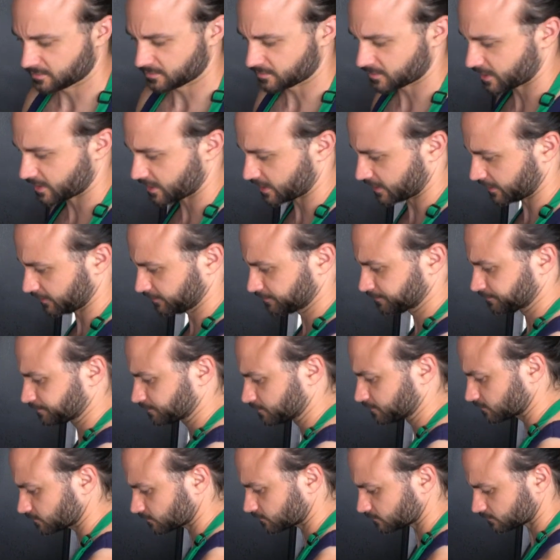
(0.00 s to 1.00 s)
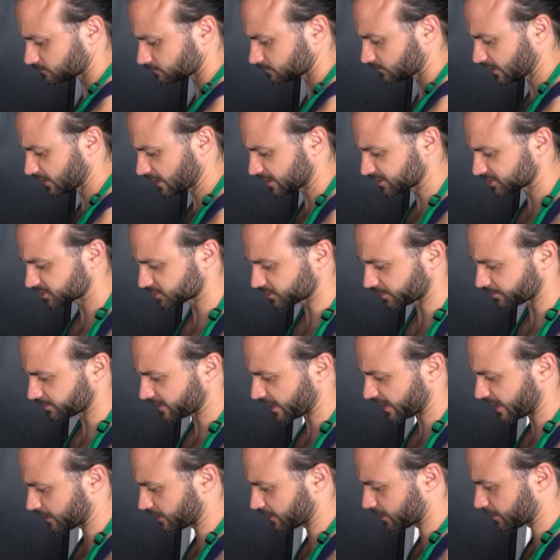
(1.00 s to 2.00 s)
Okay, I stripped
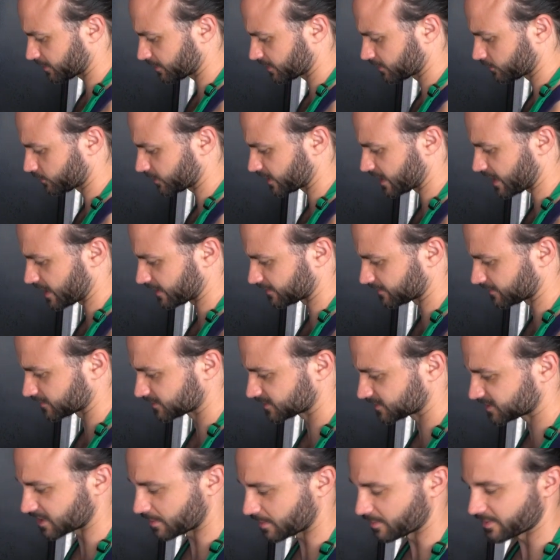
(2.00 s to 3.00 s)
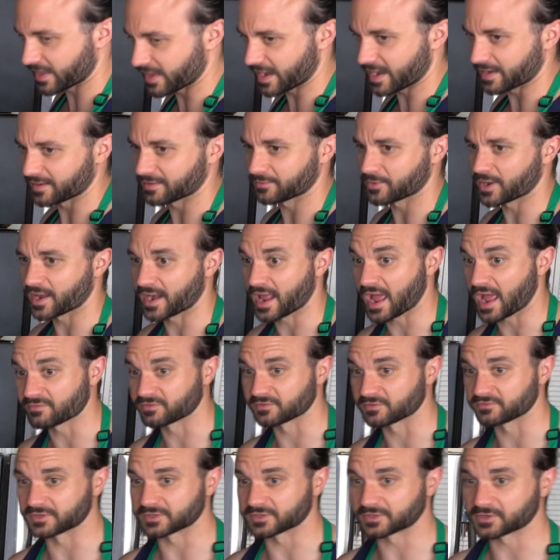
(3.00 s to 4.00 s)
that up. We got some of that, we got half
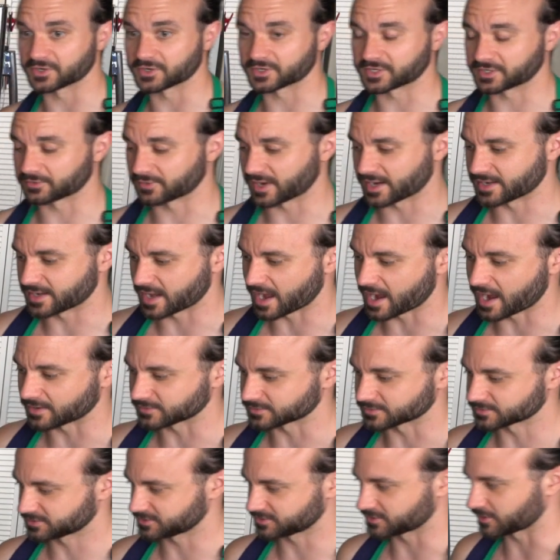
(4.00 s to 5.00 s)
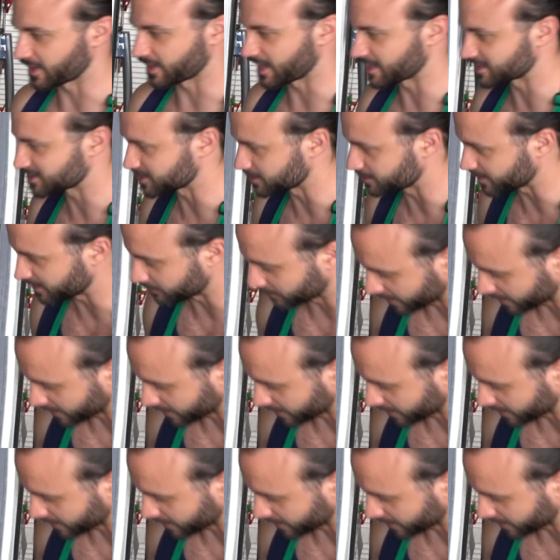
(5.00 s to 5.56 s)
of it cooking right now, so that should be